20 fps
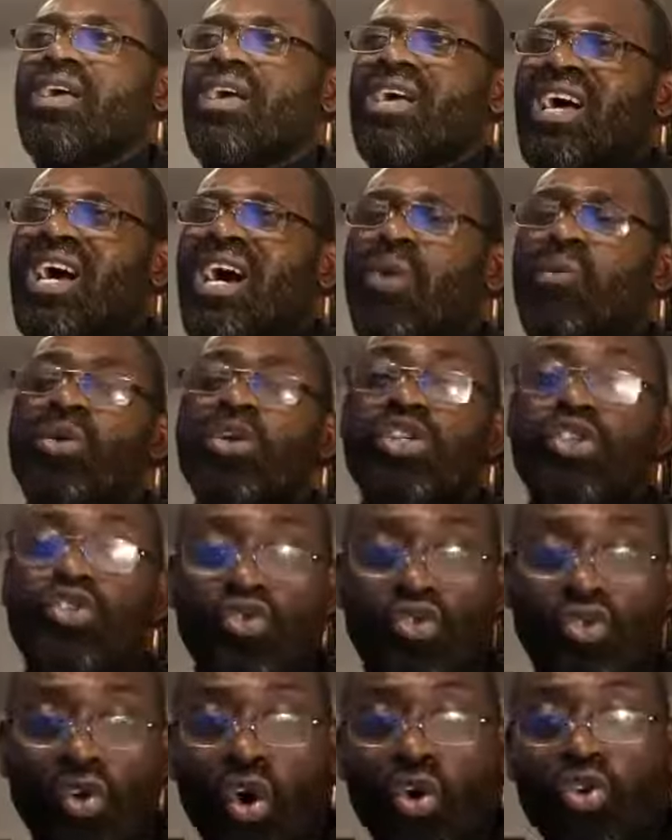and we
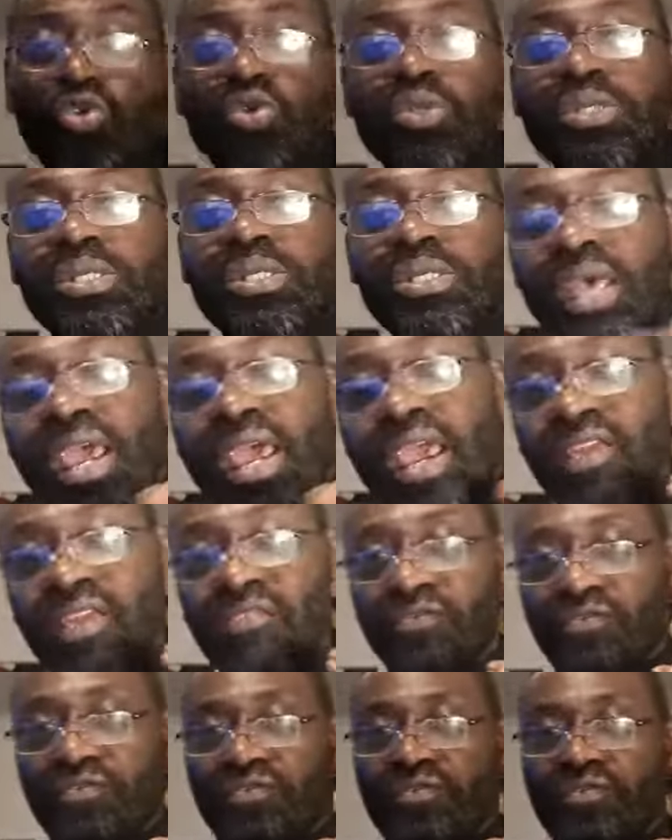sow to
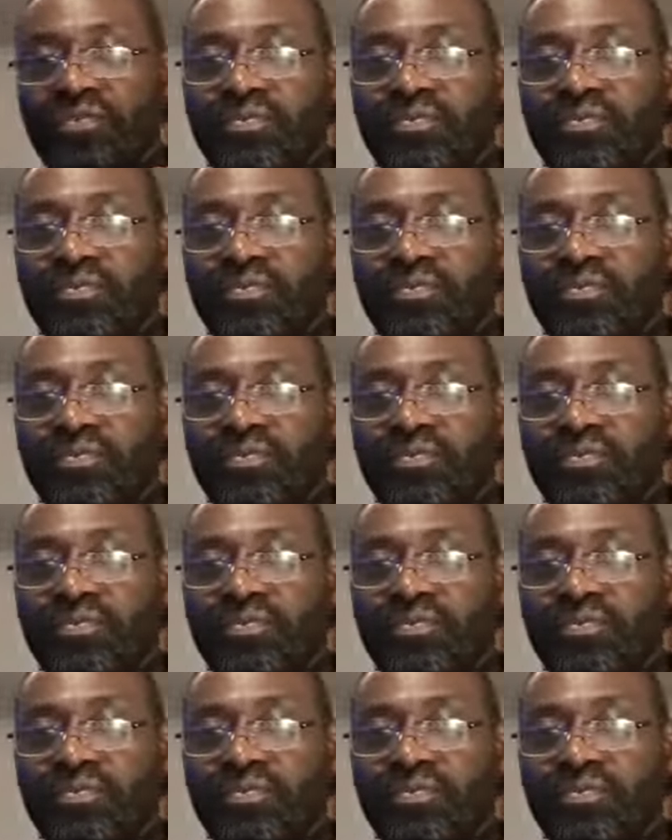save.